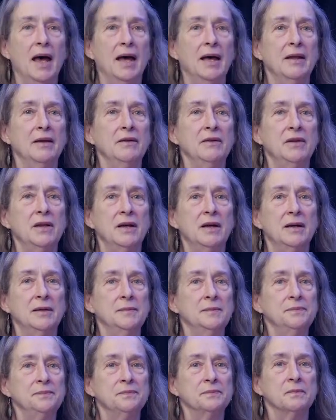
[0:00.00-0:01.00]
And
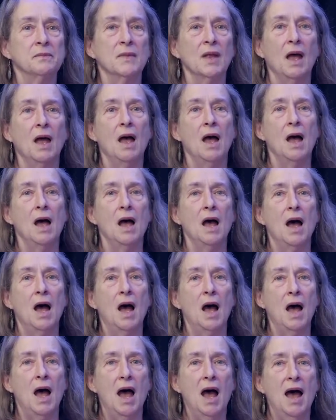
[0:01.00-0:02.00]

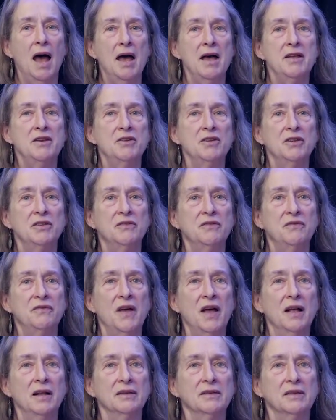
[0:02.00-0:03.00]
I just
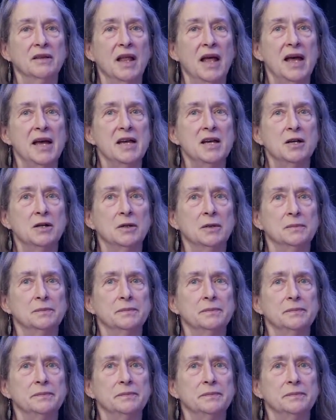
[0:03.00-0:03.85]
felt like,